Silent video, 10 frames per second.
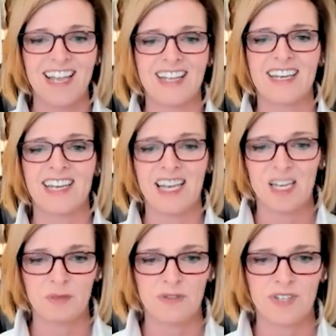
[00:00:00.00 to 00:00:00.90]
and I
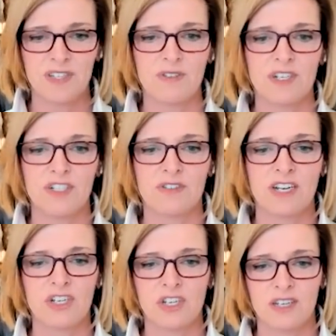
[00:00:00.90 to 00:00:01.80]
am moving in the right
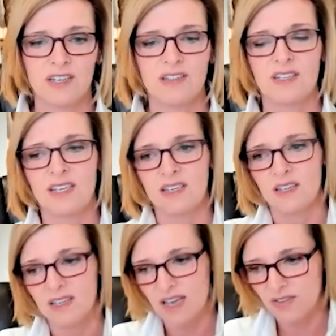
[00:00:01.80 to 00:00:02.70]
direction. And then
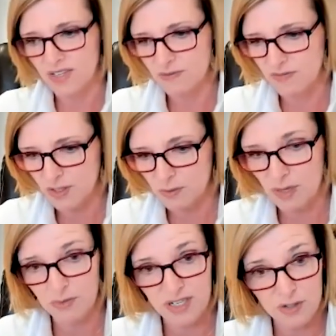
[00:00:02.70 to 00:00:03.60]
how they can feel
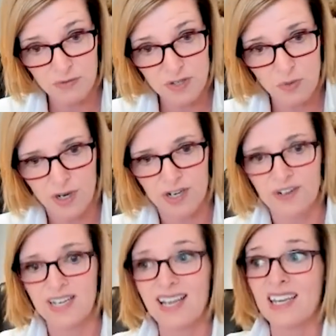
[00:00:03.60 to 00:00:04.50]
my brain's
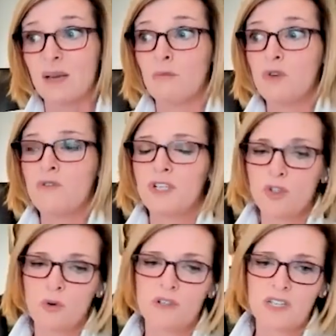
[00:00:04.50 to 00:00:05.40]
rewiring and I'm moving
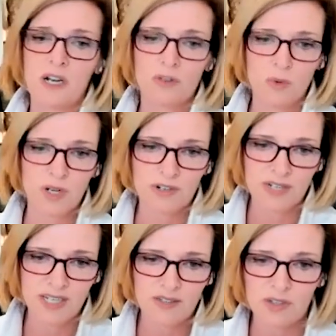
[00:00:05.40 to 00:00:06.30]
towards
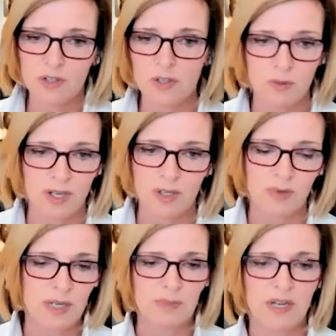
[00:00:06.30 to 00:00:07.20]
hardwiring in the new, better
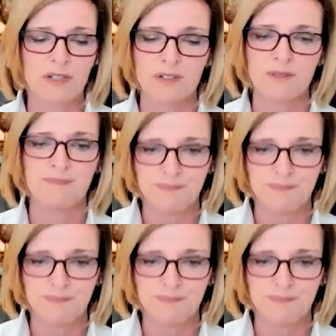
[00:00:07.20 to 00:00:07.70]
brain pattern.